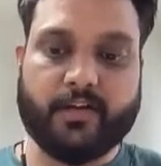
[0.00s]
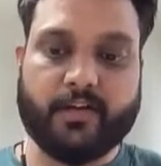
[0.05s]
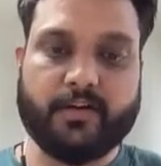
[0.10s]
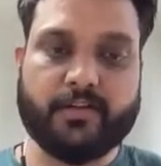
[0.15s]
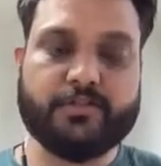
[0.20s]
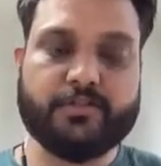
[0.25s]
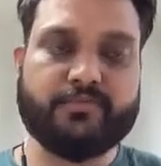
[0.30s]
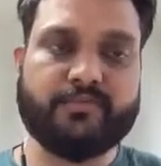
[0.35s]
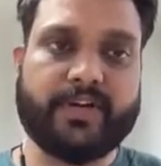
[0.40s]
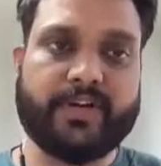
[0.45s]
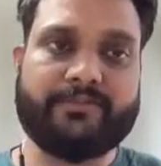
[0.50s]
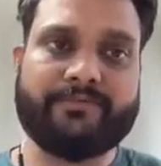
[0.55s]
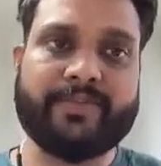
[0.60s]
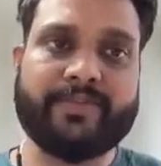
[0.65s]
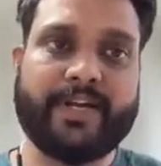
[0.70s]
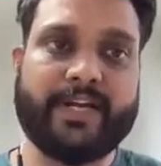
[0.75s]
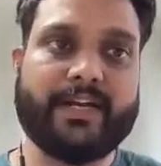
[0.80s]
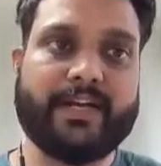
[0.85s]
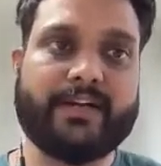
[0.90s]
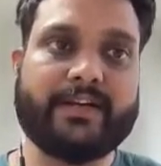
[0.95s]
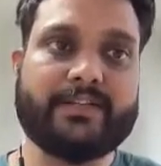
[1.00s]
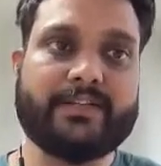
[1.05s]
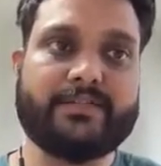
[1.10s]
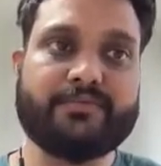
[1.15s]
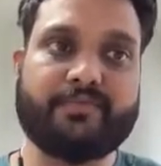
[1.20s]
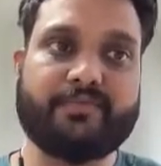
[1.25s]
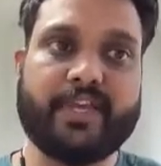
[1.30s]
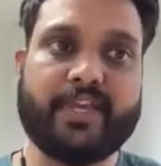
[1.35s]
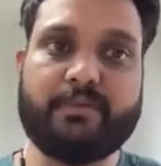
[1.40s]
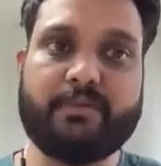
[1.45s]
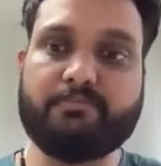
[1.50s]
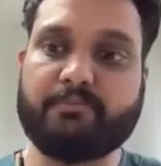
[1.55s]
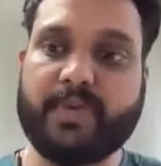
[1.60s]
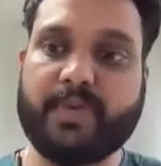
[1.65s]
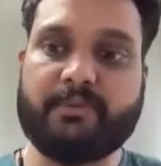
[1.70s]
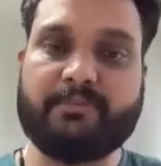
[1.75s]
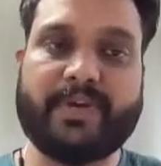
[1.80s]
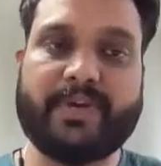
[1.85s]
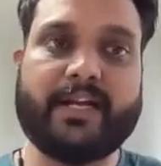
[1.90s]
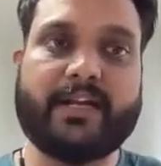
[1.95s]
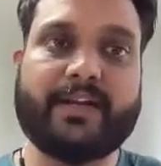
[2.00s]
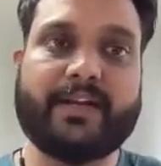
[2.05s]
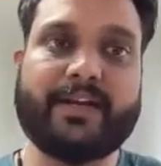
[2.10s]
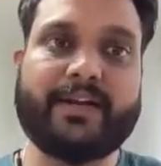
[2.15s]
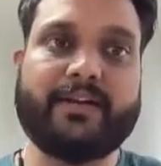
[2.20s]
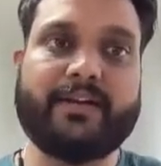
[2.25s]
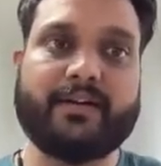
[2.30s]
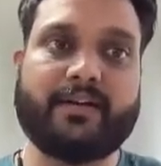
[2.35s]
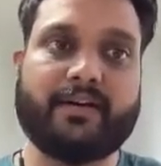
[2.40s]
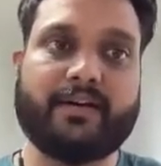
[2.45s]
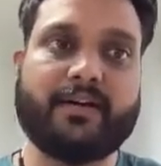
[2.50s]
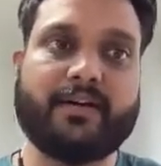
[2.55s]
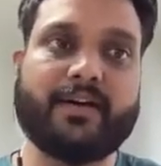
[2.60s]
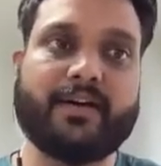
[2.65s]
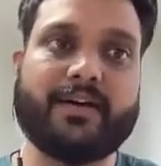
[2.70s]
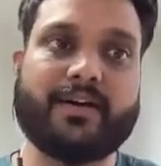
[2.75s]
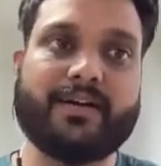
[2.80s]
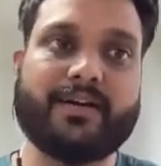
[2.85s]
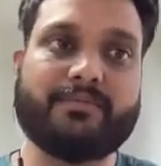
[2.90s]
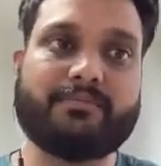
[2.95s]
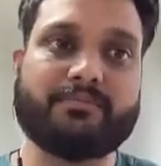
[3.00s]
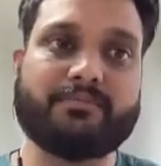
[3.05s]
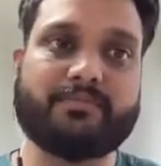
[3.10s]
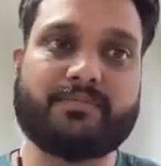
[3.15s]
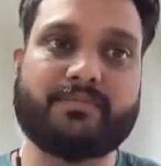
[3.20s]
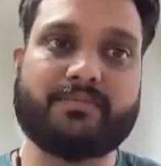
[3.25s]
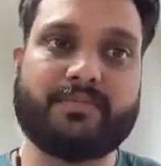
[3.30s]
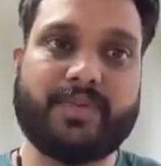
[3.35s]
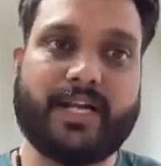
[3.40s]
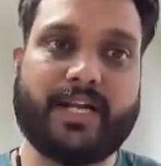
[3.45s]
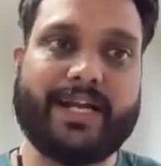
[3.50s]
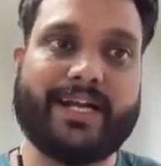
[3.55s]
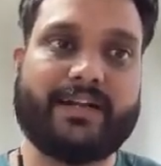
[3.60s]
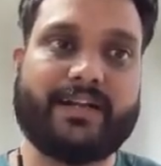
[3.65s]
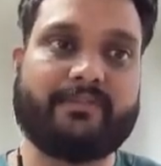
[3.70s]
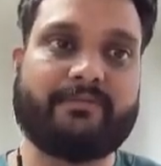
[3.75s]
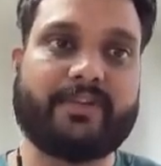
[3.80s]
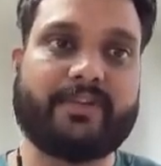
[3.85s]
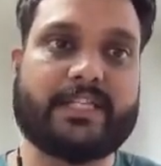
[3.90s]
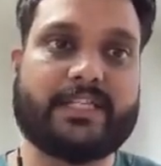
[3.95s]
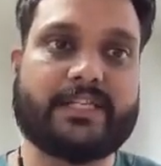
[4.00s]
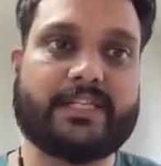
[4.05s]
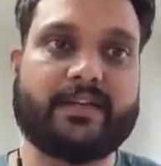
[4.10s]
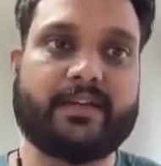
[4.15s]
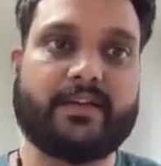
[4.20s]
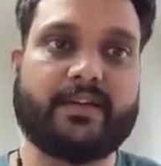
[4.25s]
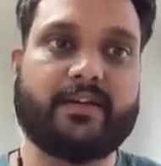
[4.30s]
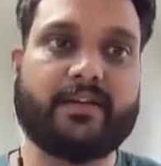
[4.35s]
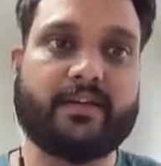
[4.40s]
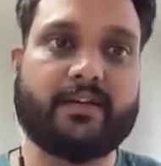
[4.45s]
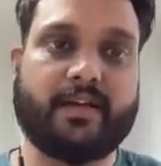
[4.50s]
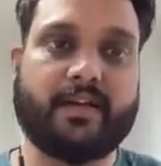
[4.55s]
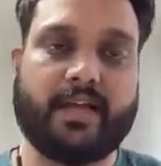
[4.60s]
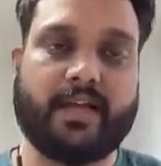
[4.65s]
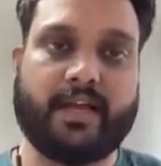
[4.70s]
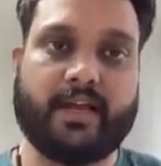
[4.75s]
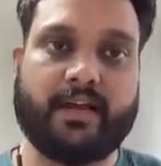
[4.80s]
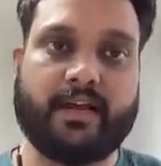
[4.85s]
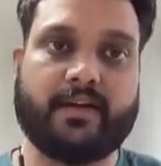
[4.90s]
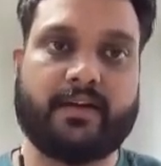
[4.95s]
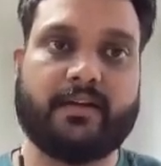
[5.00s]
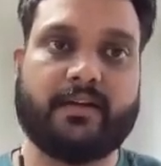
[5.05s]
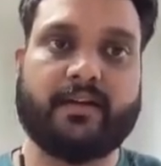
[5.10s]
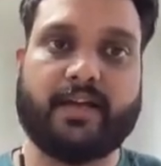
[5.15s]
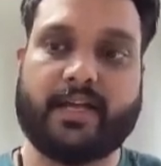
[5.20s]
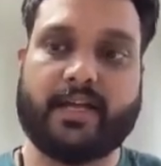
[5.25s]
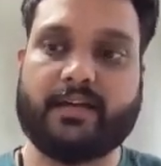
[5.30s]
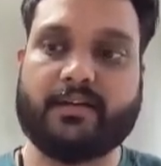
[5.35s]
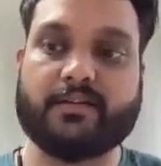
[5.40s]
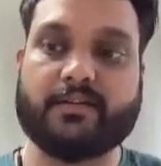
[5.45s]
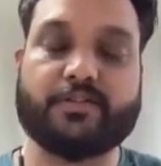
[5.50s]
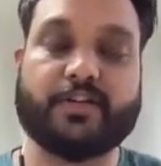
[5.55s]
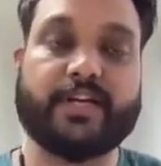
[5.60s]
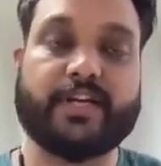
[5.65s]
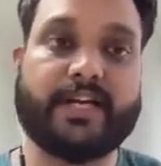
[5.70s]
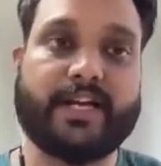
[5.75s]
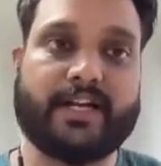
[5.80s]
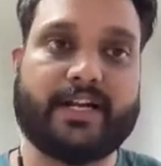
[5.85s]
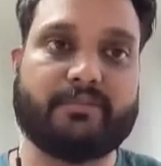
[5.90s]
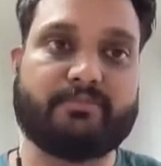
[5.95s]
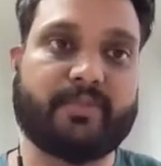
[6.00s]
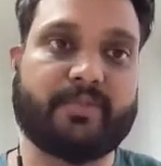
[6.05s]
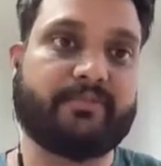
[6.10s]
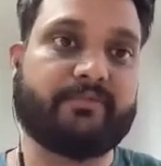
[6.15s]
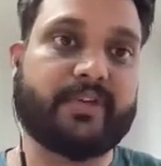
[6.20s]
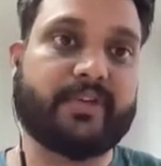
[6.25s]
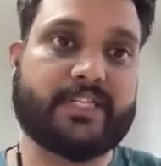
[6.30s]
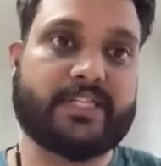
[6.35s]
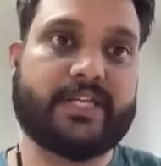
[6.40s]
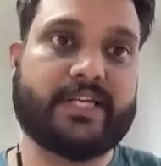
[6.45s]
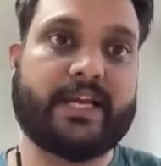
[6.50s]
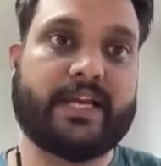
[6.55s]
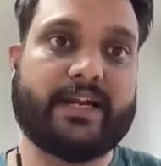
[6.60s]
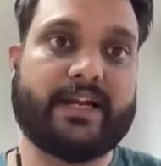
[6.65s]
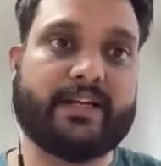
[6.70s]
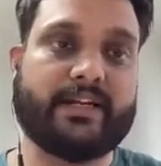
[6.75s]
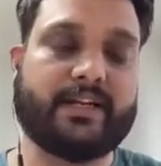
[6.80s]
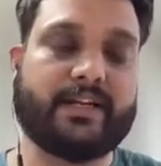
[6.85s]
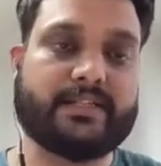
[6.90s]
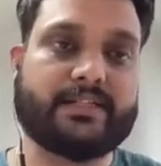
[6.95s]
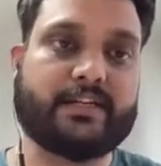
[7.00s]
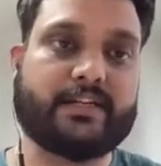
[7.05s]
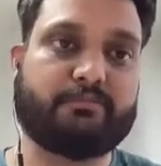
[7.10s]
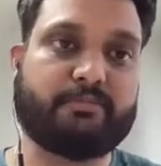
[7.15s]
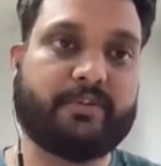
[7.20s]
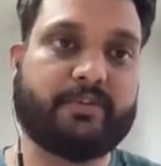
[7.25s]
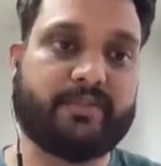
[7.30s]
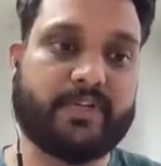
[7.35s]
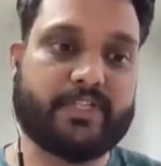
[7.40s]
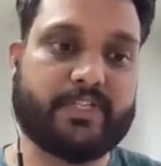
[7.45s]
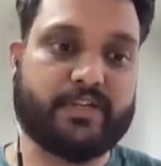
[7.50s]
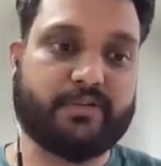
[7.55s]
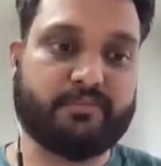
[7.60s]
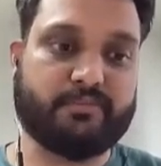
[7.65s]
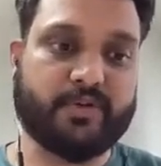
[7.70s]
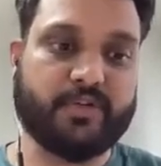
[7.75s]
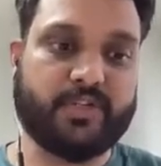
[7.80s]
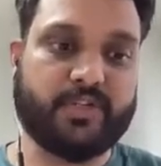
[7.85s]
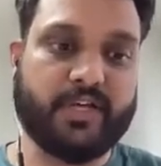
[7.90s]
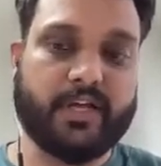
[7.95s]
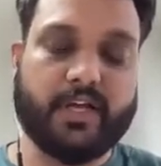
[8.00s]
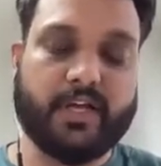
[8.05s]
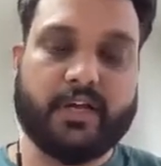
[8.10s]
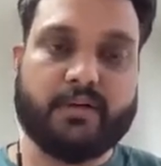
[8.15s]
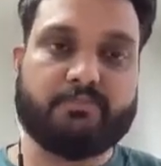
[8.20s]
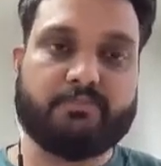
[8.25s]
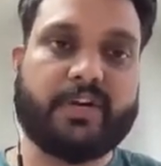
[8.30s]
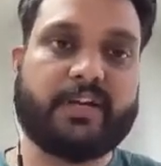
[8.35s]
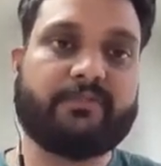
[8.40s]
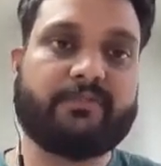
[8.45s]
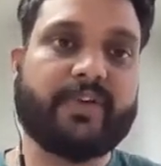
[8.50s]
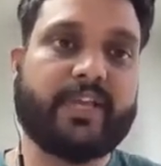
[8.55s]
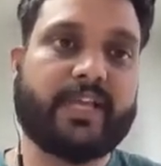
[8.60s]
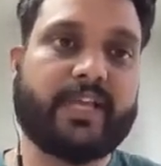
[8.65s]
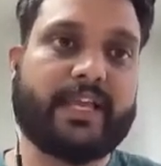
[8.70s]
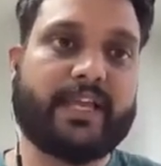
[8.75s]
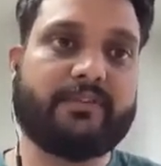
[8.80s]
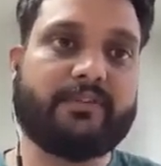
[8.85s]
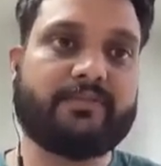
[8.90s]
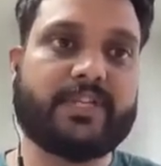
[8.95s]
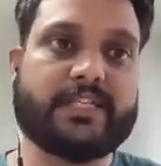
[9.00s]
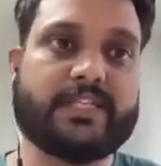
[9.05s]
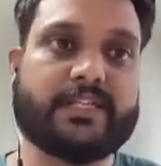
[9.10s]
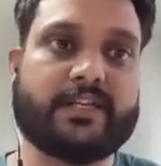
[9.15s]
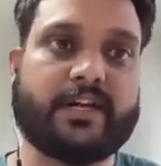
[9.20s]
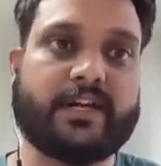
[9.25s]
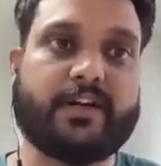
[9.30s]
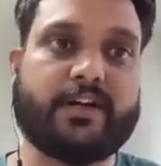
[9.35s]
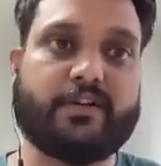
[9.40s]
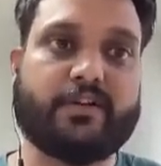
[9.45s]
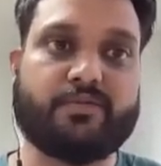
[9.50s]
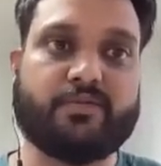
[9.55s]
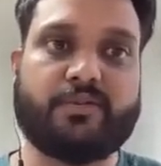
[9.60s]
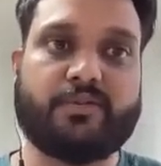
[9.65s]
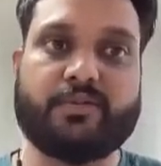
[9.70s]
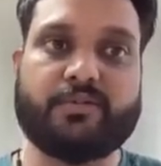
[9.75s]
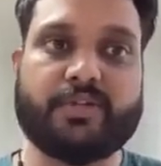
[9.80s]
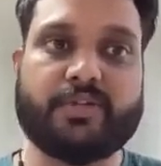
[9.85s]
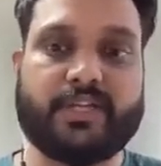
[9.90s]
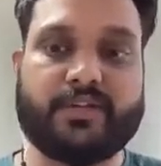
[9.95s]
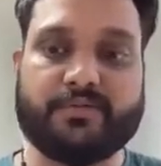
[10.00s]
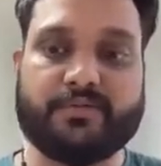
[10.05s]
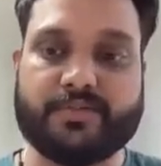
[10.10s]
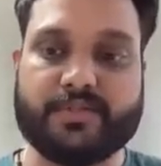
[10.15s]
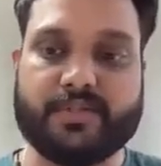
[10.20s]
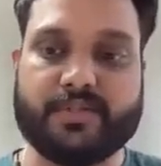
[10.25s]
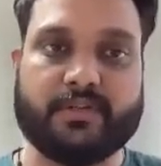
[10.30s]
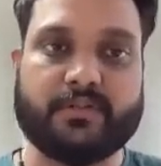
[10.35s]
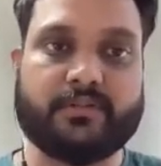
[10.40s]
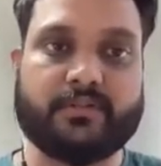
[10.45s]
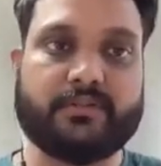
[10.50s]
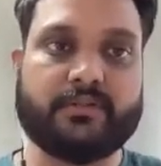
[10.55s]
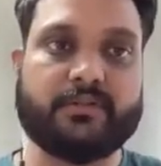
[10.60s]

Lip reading: So what we did is we implemented data fetching and sorry, data prefetching and asset prefetching both, but we gave this control to the user.